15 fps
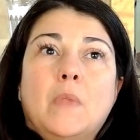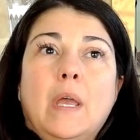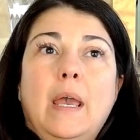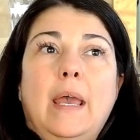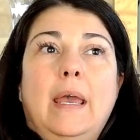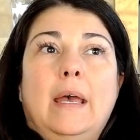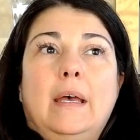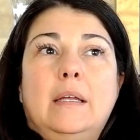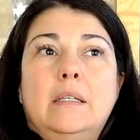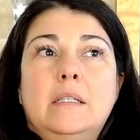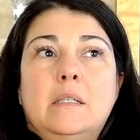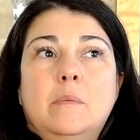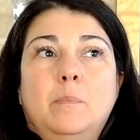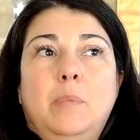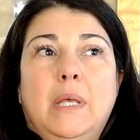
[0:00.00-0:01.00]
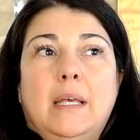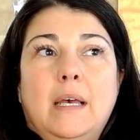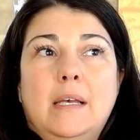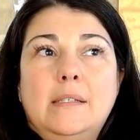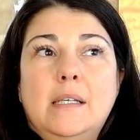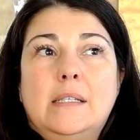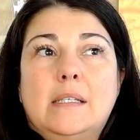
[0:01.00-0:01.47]
And
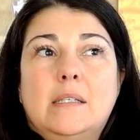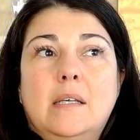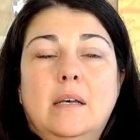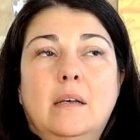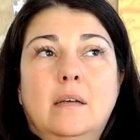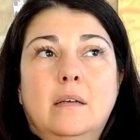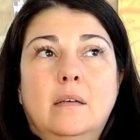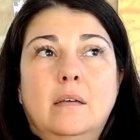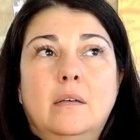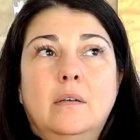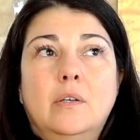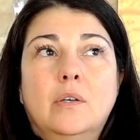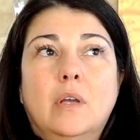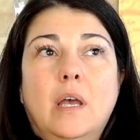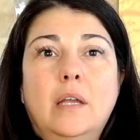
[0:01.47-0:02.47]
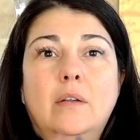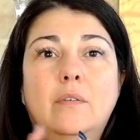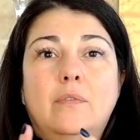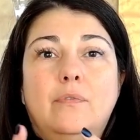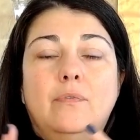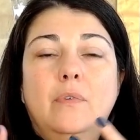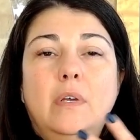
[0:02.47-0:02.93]
because it's kind
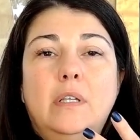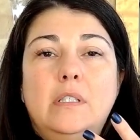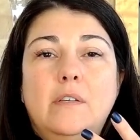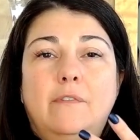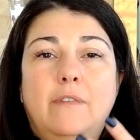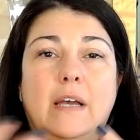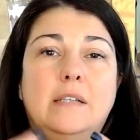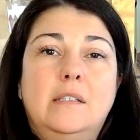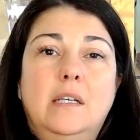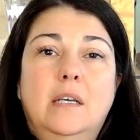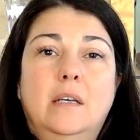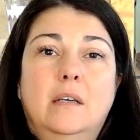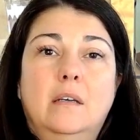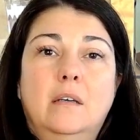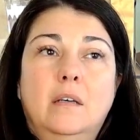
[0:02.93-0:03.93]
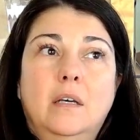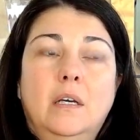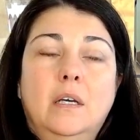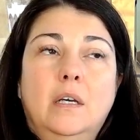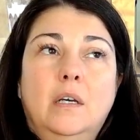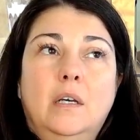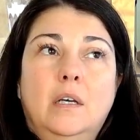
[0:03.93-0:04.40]
of it's affecting
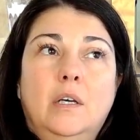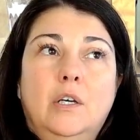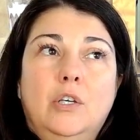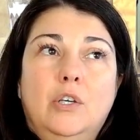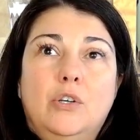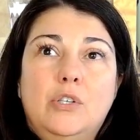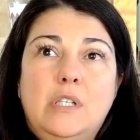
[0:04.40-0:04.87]
your